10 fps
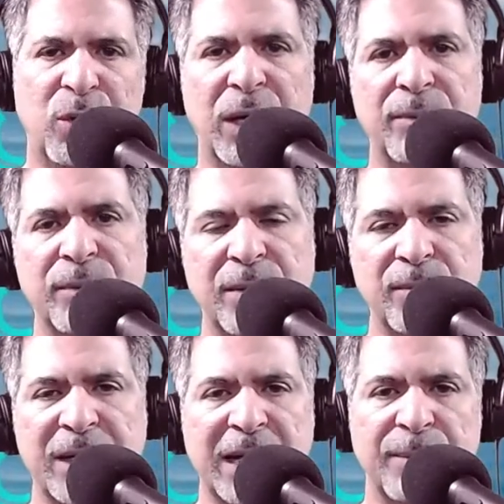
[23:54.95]
I'm
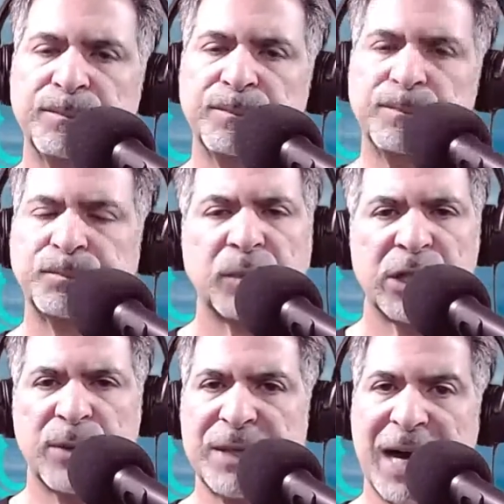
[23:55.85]
getting
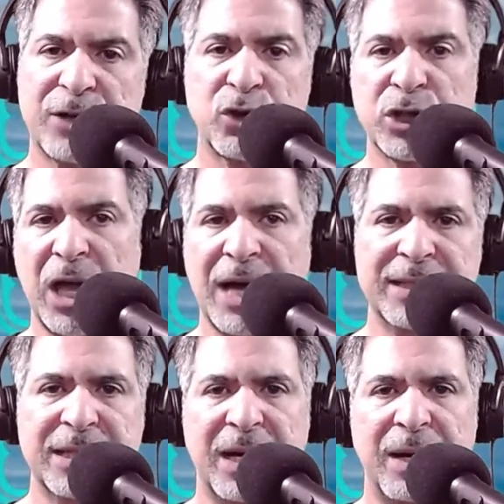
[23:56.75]
some doctors
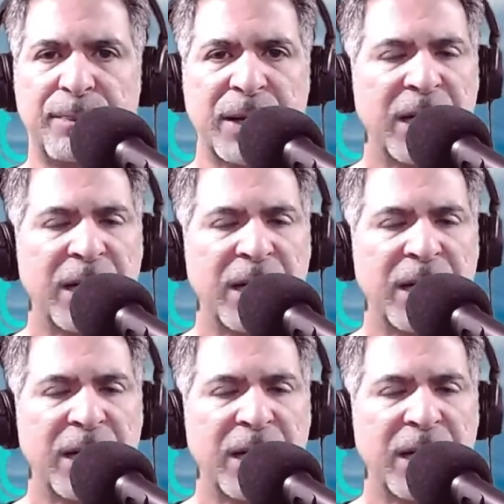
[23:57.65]
lined up,